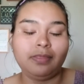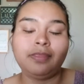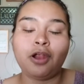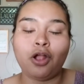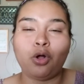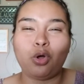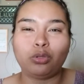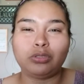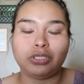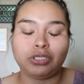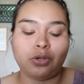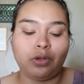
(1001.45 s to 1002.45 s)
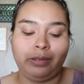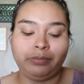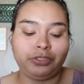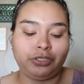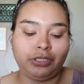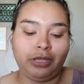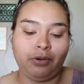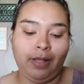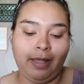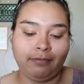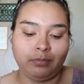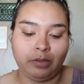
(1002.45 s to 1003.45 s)
They're old, so I'm sure they don't
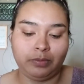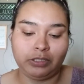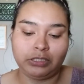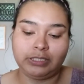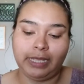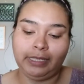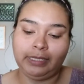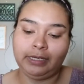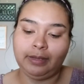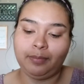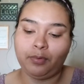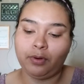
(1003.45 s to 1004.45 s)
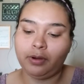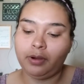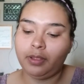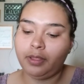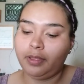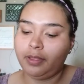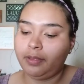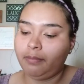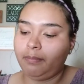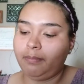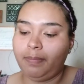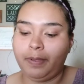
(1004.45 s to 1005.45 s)
have them on their site anymore.
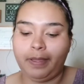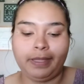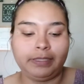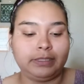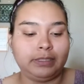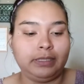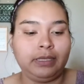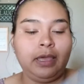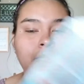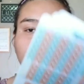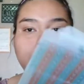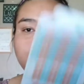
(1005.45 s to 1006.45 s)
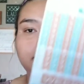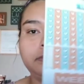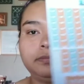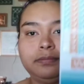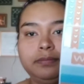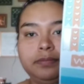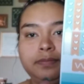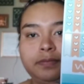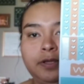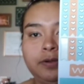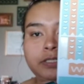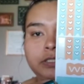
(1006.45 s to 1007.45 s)
But yeah,
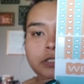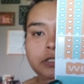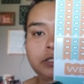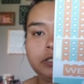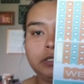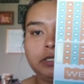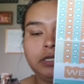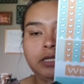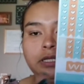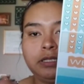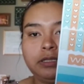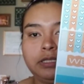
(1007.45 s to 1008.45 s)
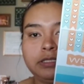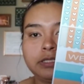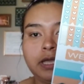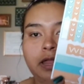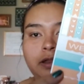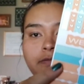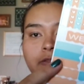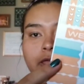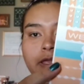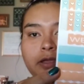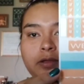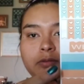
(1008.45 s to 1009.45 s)
they were just in this kind of
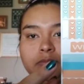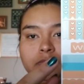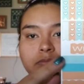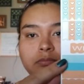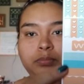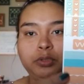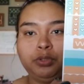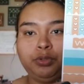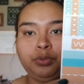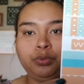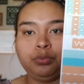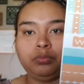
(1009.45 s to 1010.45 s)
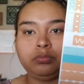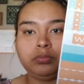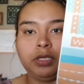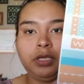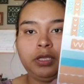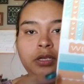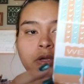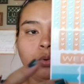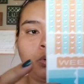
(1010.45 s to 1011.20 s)
like blue and